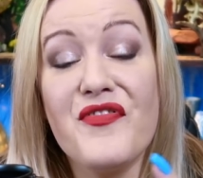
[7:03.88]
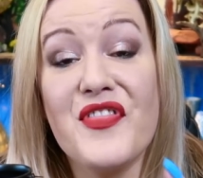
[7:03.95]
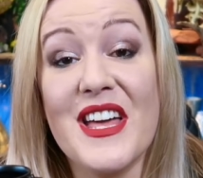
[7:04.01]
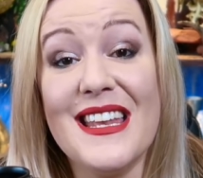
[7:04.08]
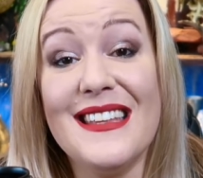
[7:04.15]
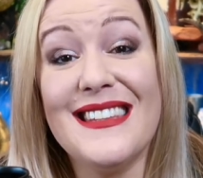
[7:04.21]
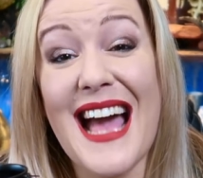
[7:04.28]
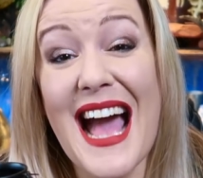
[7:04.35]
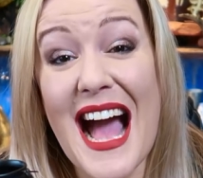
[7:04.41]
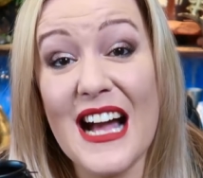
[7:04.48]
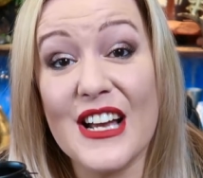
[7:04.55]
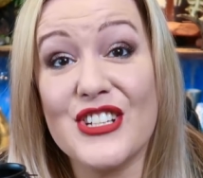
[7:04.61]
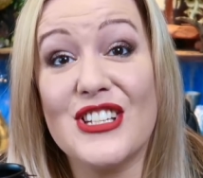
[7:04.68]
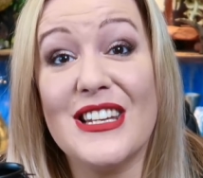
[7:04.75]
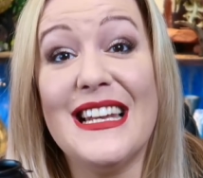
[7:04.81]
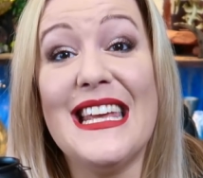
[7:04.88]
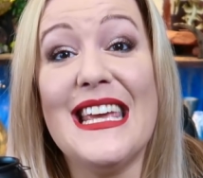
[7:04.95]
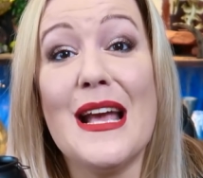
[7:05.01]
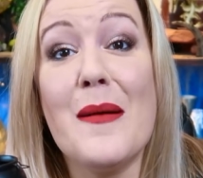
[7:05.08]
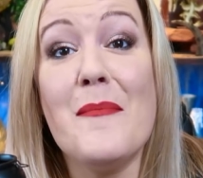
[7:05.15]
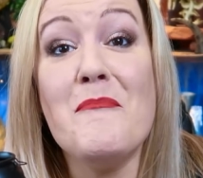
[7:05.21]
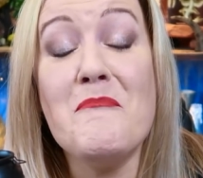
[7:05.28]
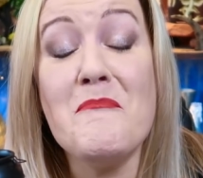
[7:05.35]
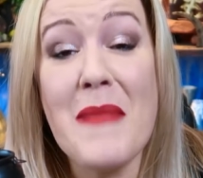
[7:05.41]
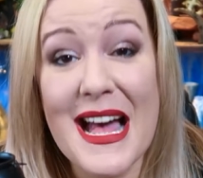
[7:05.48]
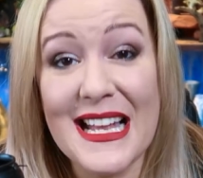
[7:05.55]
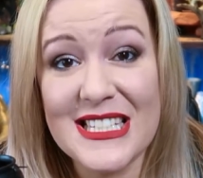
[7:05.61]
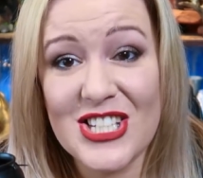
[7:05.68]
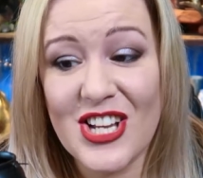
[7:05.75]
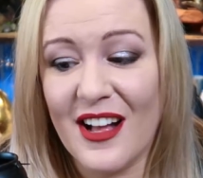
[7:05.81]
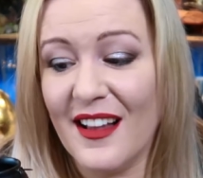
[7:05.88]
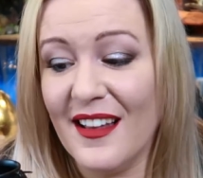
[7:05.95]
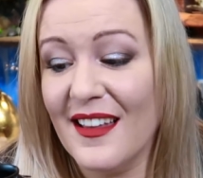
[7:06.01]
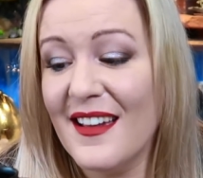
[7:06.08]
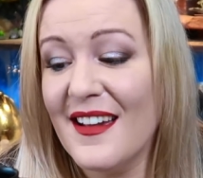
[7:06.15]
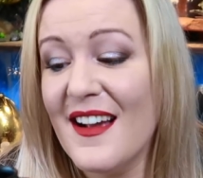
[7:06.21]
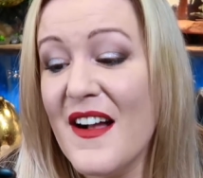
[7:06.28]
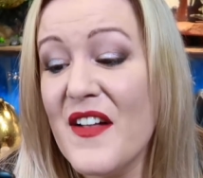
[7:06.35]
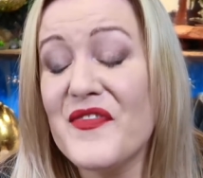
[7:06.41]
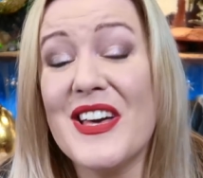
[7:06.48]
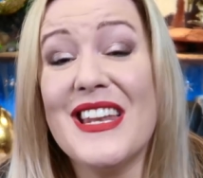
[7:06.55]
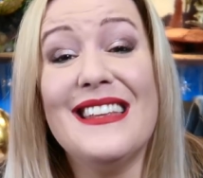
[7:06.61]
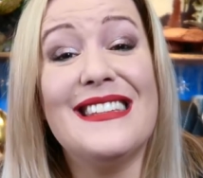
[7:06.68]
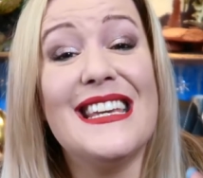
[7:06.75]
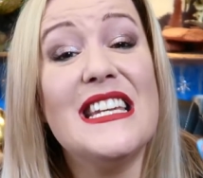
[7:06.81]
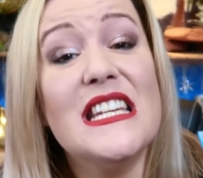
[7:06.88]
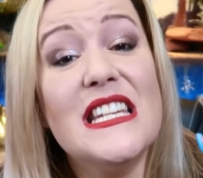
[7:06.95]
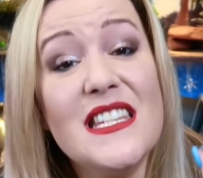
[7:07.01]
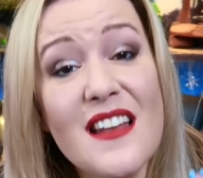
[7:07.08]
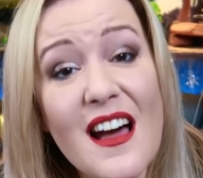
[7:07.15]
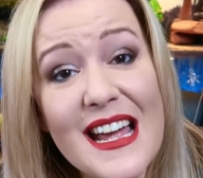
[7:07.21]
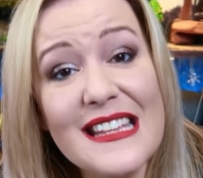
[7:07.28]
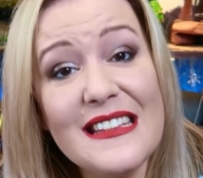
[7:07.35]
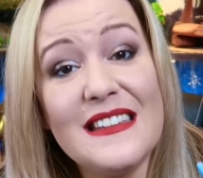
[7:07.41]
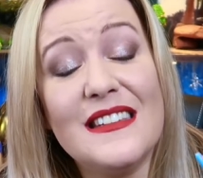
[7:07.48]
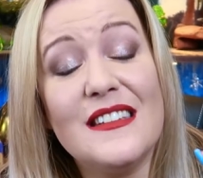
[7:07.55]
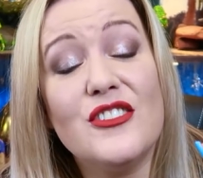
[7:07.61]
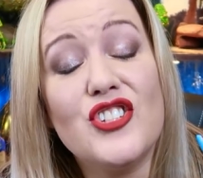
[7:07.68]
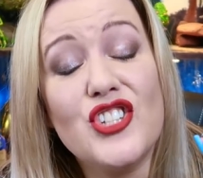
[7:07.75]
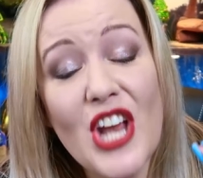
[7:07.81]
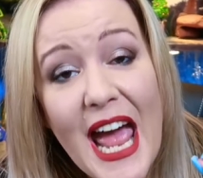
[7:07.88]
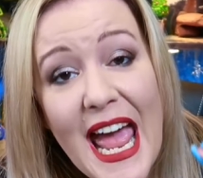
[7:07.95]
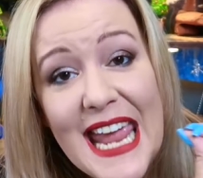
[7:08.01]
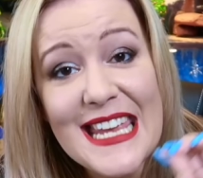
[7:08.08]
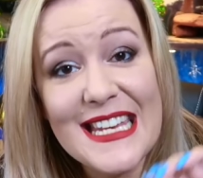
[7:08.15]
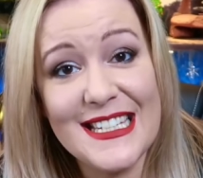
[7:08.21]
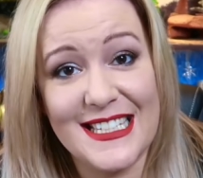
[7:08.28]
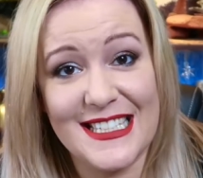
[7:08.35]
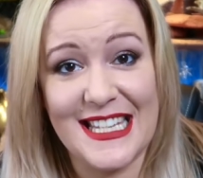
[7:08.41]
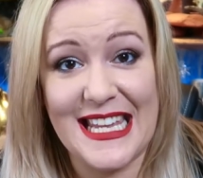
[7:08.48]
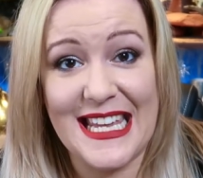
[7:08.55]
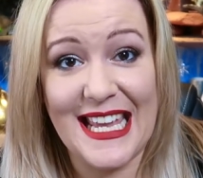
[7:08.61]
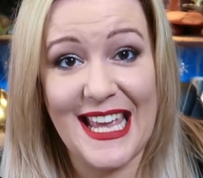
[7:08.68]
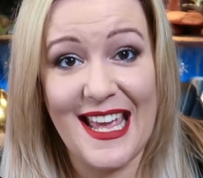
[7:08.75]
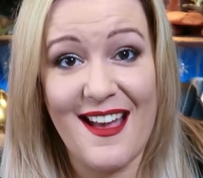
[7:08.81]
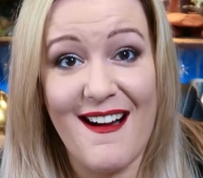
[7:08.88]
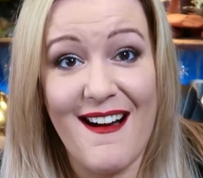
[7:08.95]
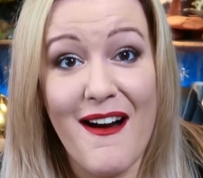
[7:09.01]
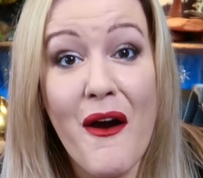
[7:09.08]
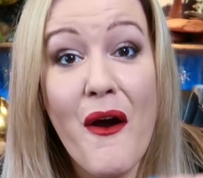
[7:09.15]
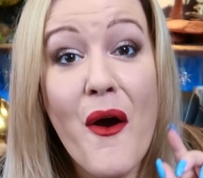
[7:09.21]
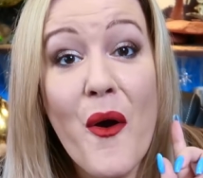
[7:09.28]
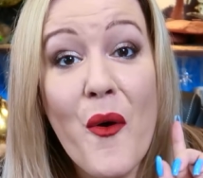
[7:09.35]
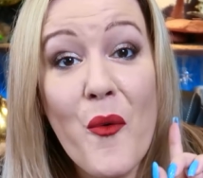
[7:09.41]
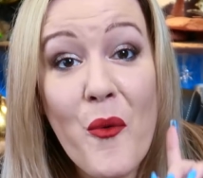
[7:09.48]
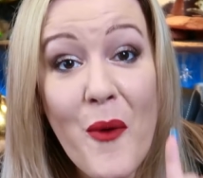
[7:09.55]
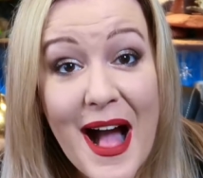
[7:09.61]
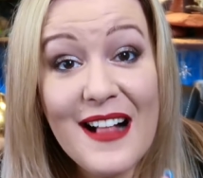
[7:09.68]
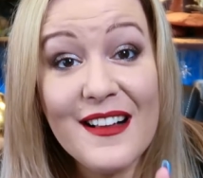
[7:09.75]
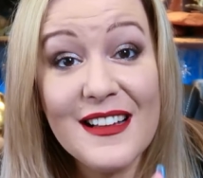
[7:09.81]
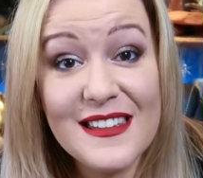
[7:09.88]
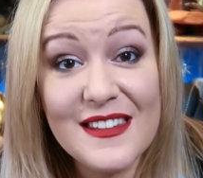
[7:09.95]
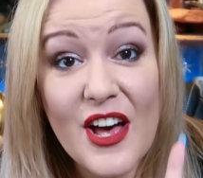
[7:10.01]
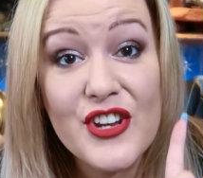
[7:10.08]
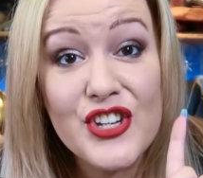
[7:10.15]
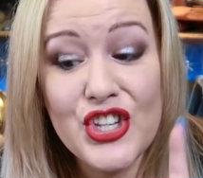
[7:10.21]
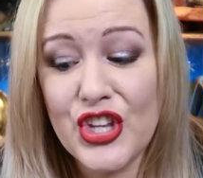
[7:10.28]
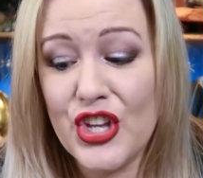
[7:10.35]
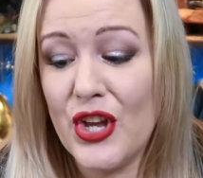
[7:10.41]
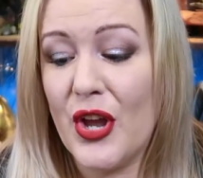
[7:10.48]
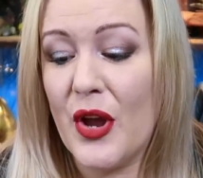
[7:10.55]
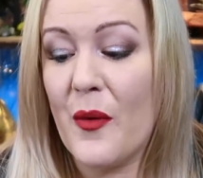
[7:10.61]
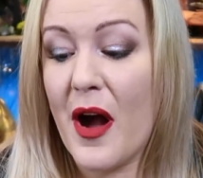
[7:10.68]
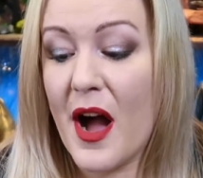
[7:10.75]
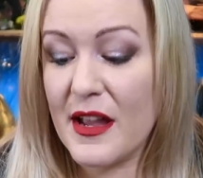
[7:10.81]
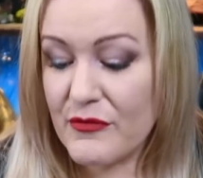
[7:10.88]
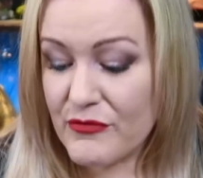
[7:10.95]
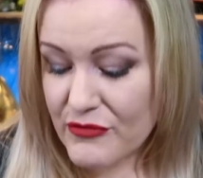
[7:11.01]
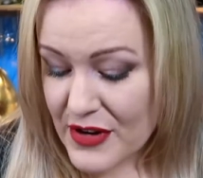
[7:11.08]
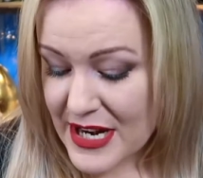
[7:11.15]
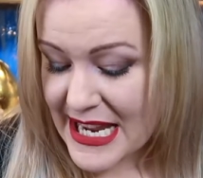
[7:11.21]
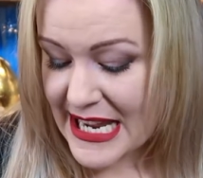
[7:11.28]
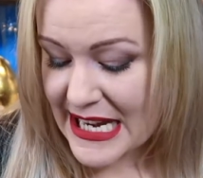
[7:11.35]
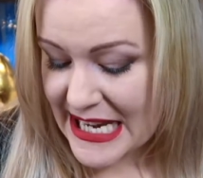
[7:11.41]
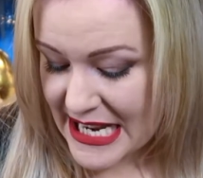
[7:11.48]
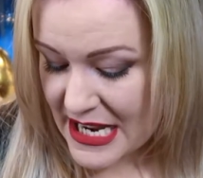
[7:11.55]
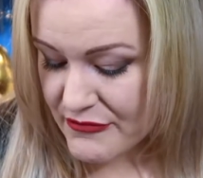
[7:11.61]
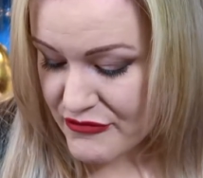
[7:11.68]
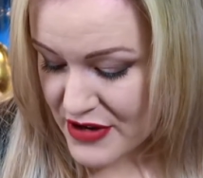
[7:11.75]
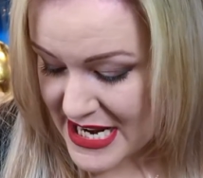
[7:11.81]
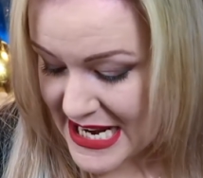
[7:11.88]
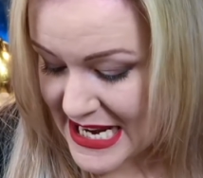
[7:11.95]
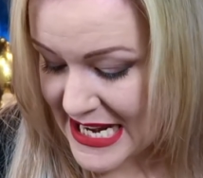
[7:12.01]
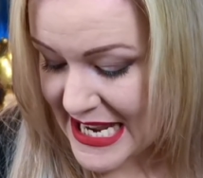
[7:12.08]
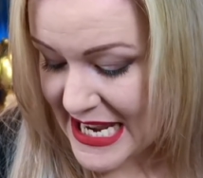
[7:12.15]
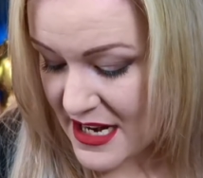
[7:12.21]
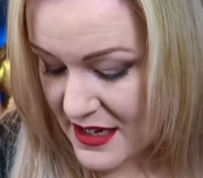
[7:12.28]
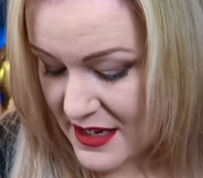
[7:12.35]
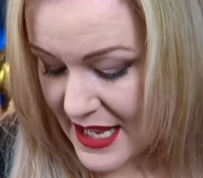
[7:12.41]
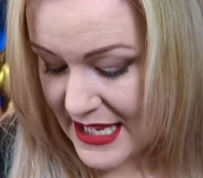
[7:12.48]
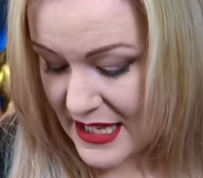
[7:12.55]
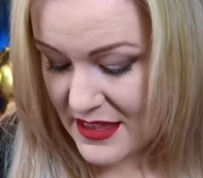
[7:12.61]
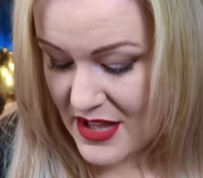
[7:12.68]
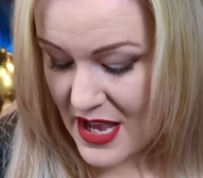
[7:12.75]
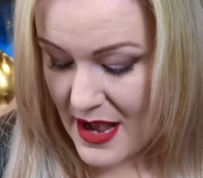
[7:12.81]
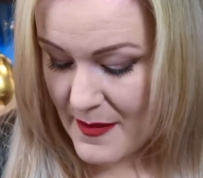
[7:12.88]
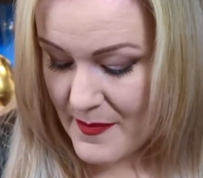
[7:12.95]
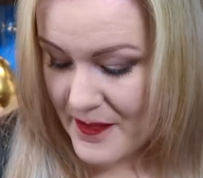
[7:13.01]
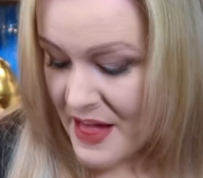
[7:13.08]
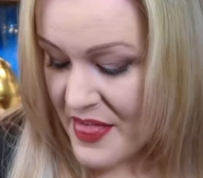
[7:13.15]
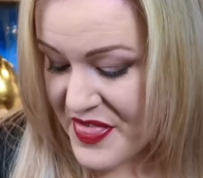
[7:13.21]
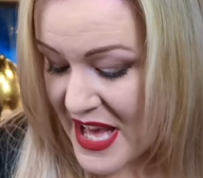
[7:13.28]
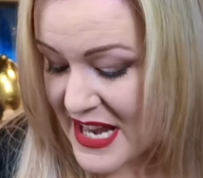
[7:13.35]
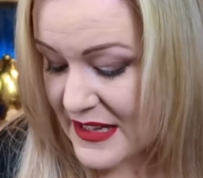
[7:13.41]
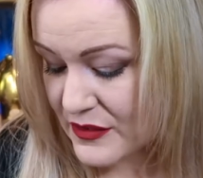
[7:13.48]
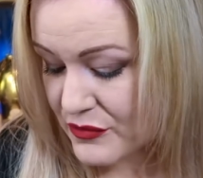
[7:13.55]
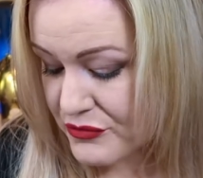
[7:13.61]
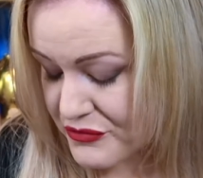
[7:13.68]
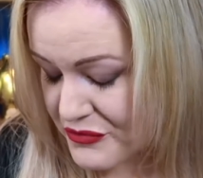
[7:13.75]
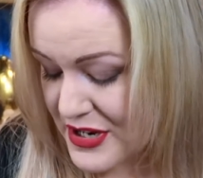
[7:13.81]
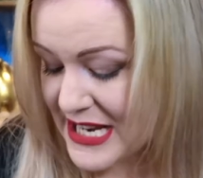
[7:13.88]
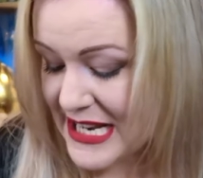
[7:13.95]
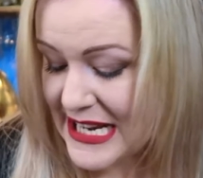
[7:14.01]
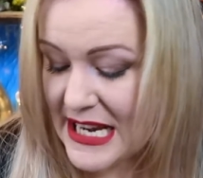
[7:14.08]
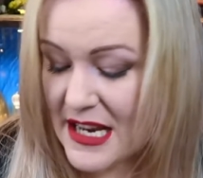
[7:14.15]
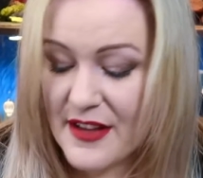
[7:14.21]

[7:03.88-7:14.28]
that is actually metal. That is a nice change, Geek Gear. Well done you. I really, really like that. That is really